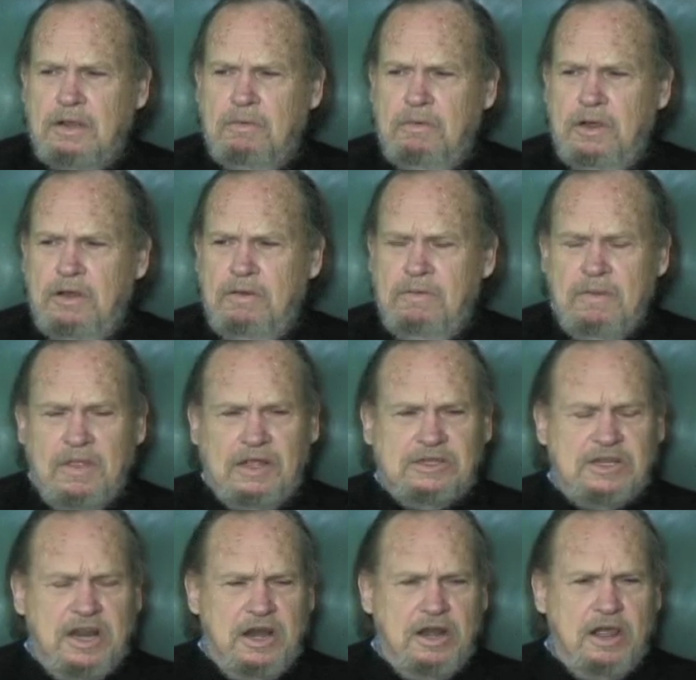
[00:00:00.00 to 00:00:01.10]
Well,
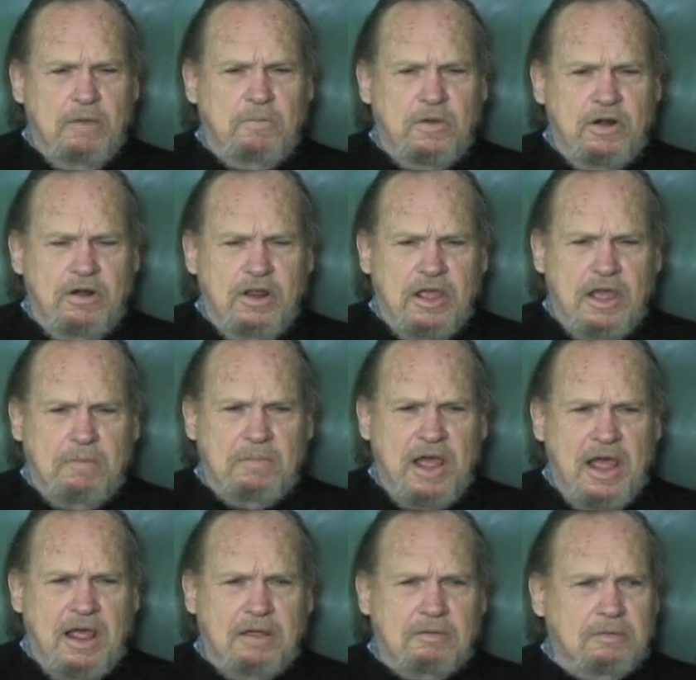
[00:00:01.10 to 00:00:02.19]
as it ended up, when Ernie got
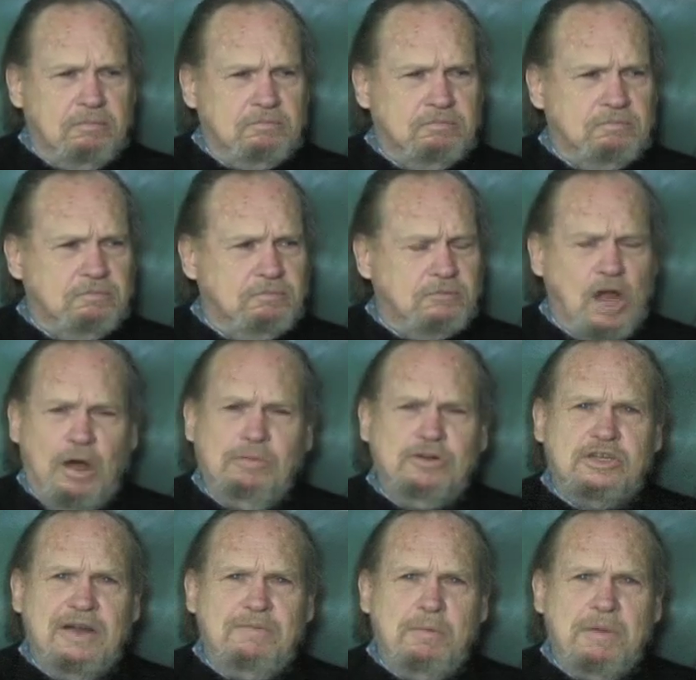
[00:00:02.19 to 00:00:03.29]
back,
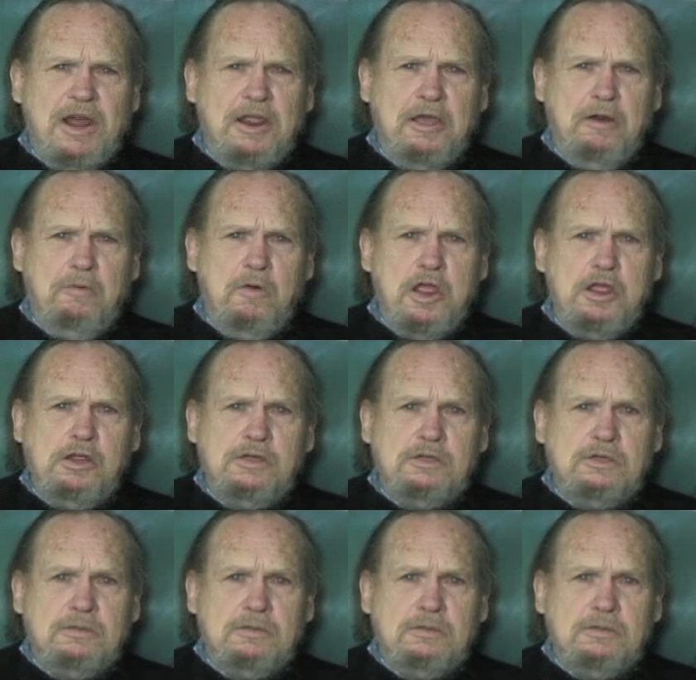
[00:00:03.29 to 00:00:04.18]
almost everybody got a raise.